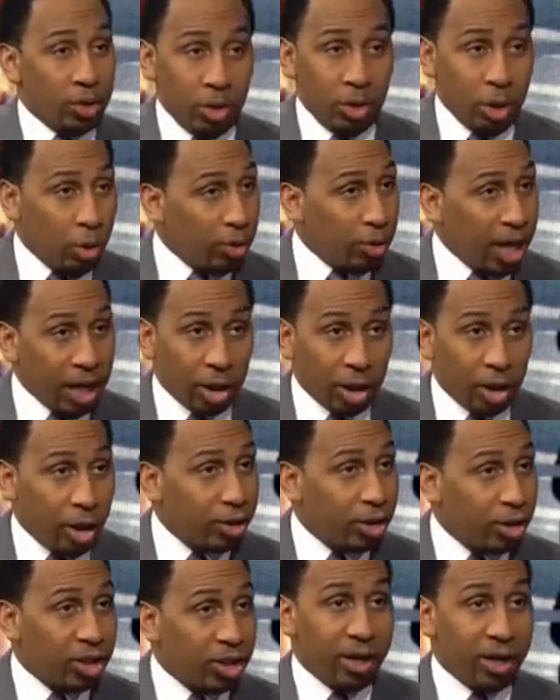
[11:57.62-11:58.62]
you know, they
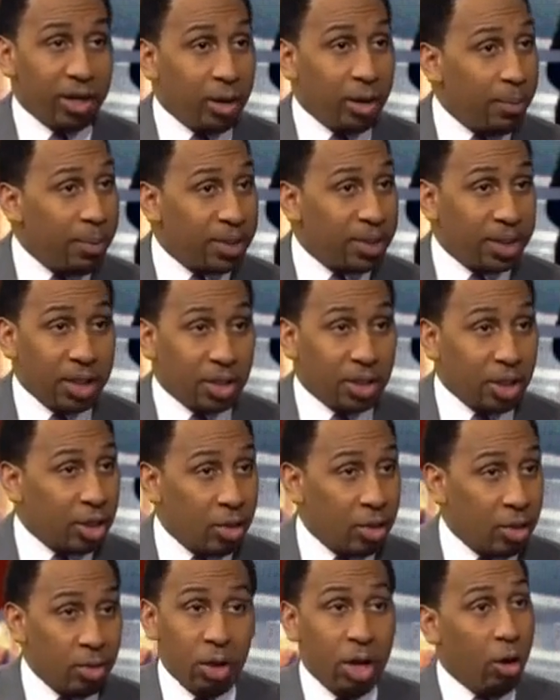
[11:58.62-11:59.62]
launch their helmets into
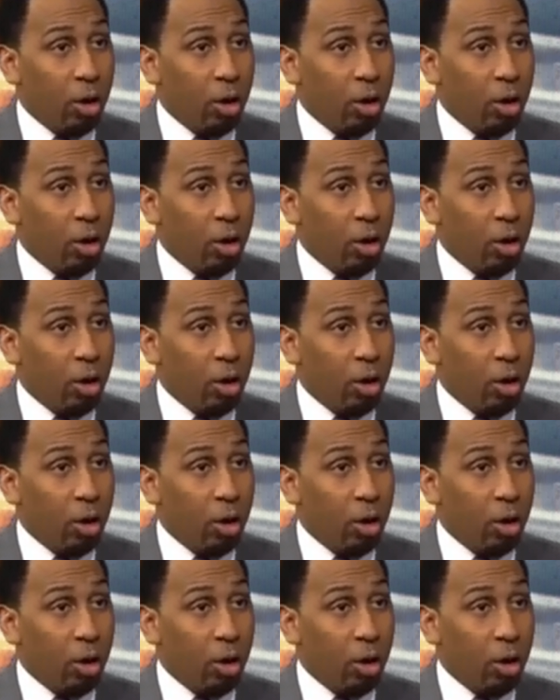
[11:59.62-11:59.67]
you